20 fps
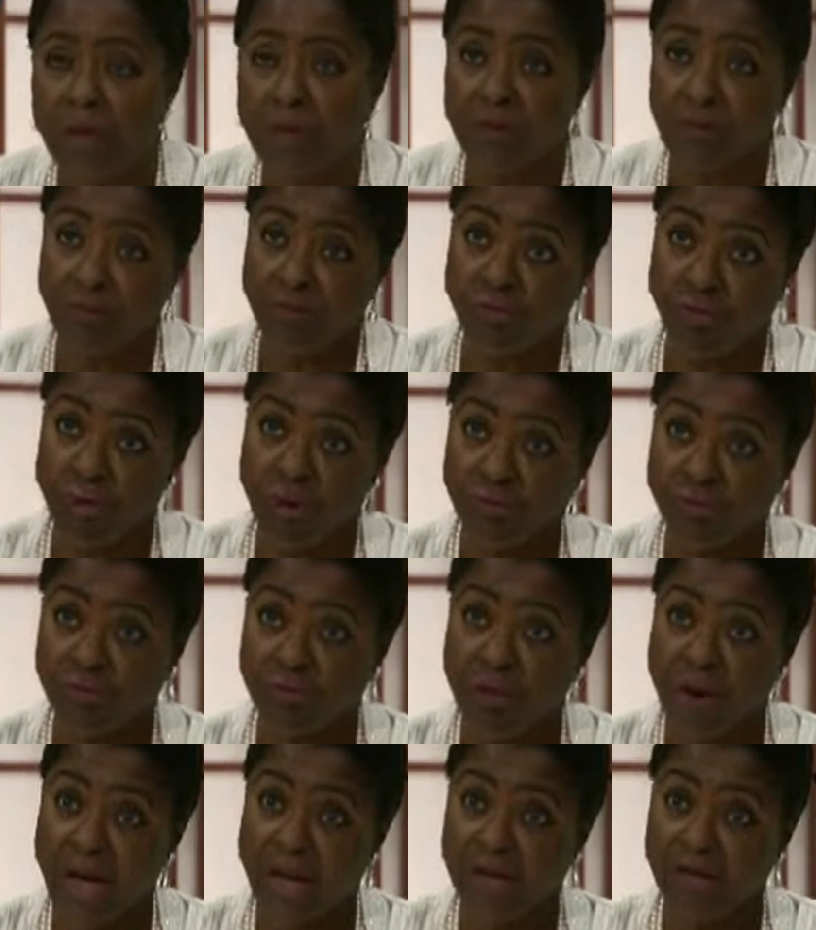that your
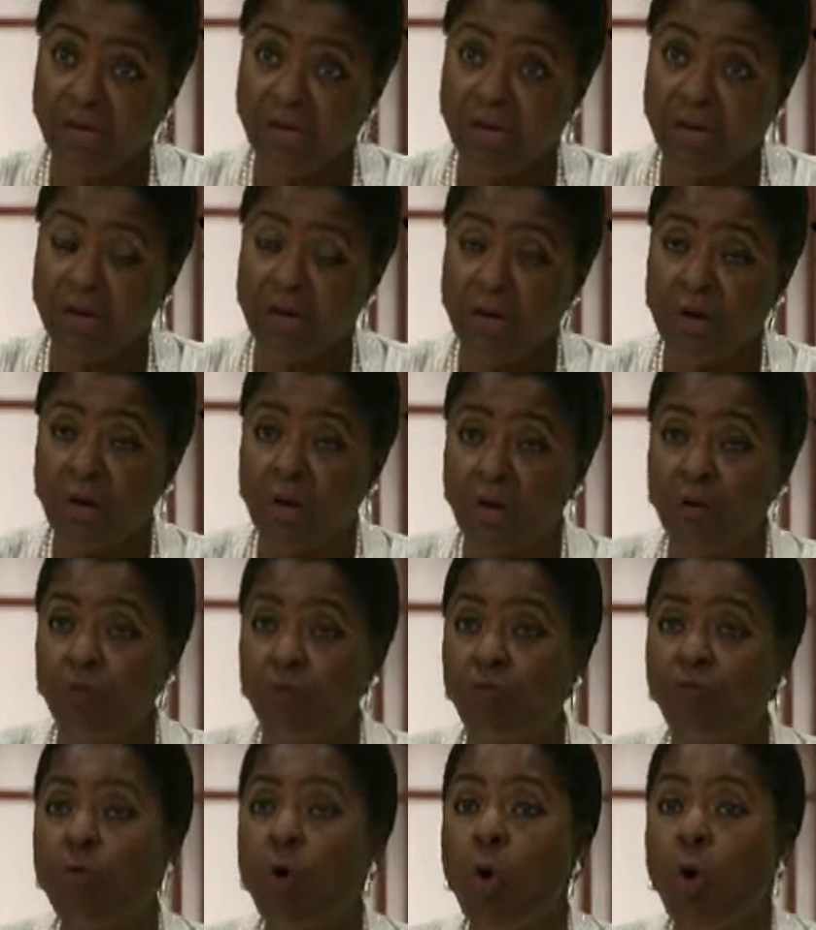strategy
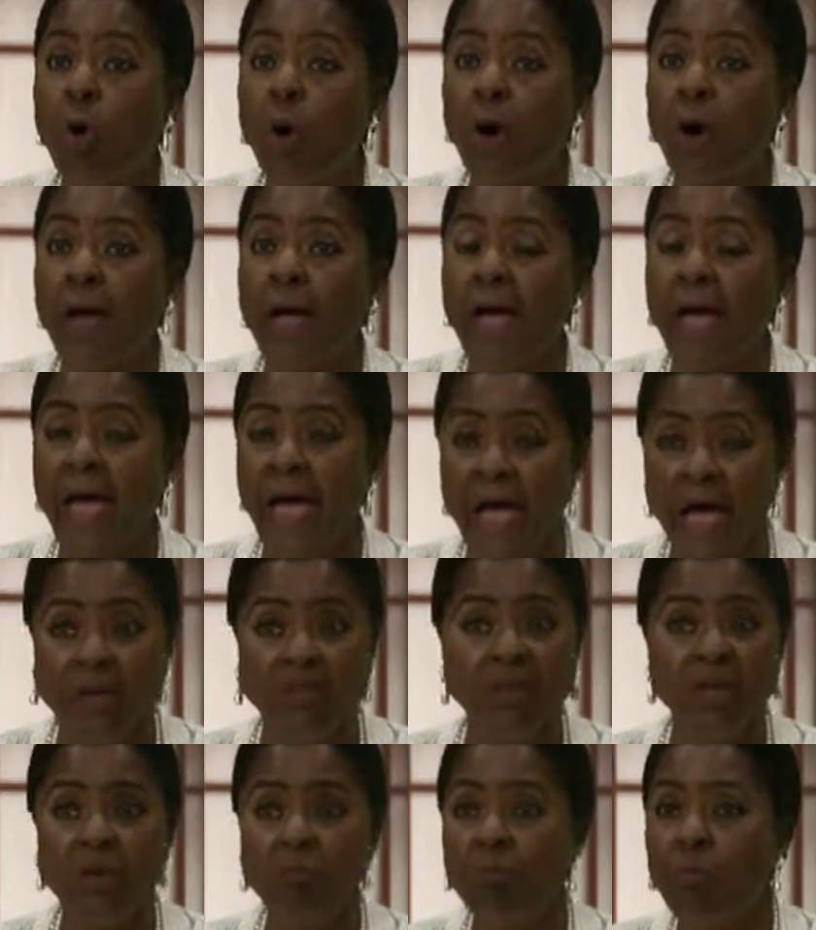for
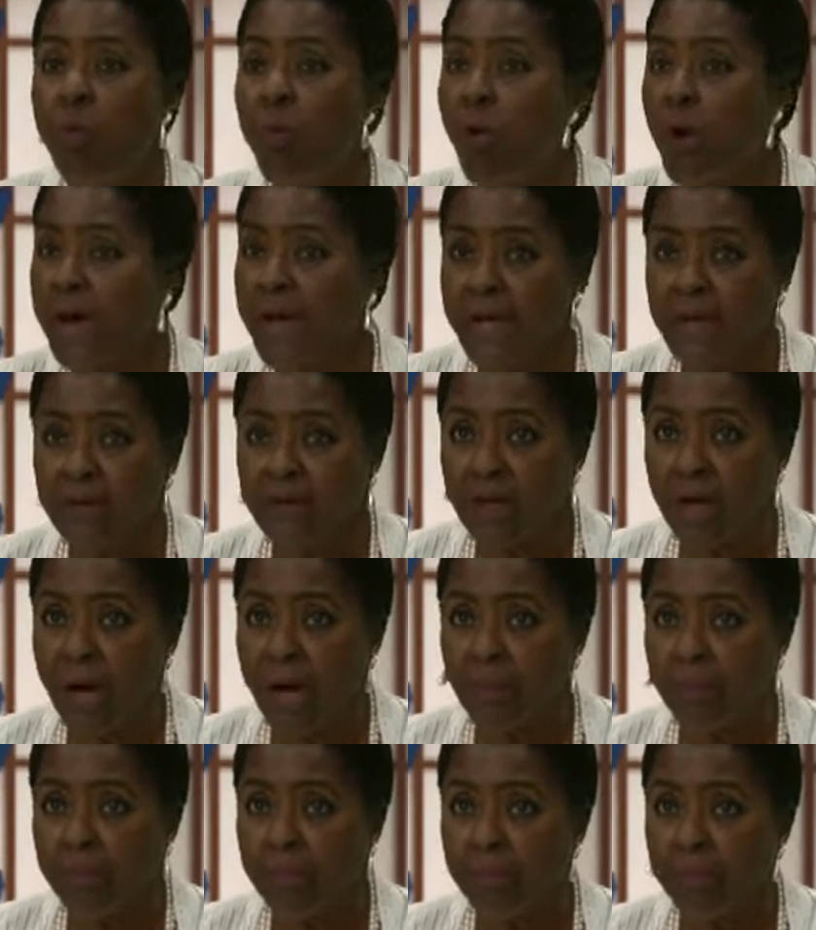having more
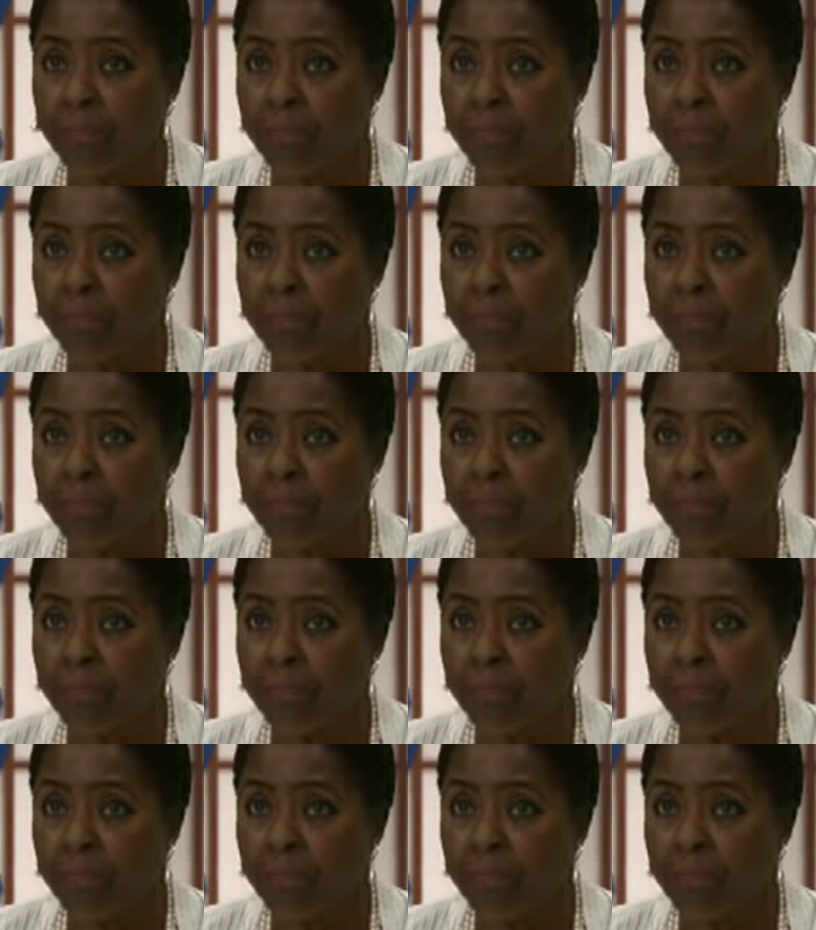income